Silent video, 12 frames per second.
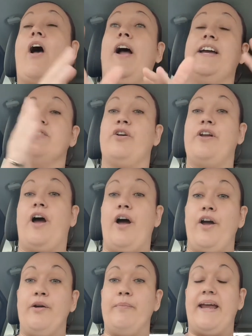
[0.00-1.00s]
had gone
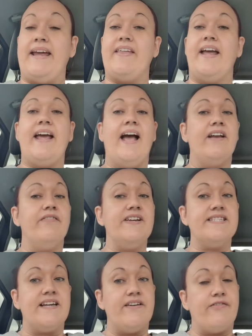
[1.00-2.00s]
home. He then had a
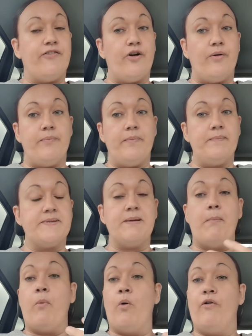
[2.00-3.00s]
visit from
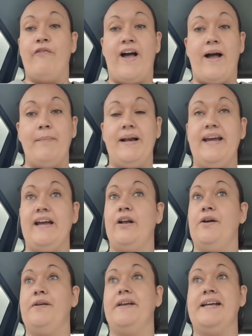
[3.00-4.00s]
some more family,
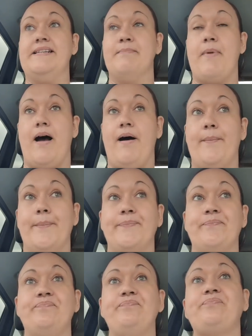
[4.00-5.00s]
including his mum.
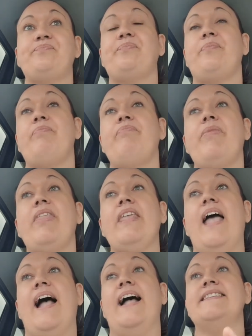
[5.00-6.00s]

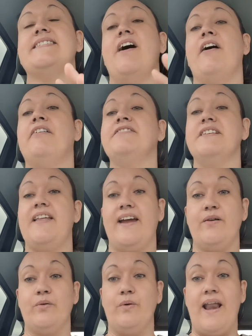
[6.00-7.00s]
And after
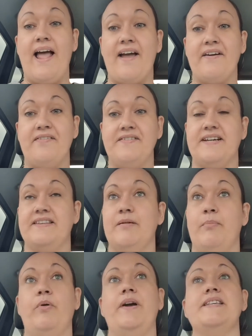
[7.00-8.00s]
they all left and
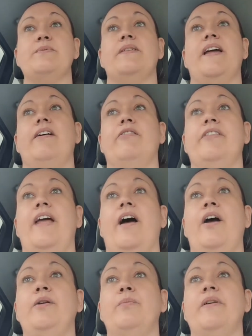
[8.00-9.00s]
the boys were there on their
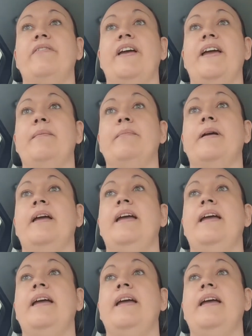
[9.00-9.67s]
own with him,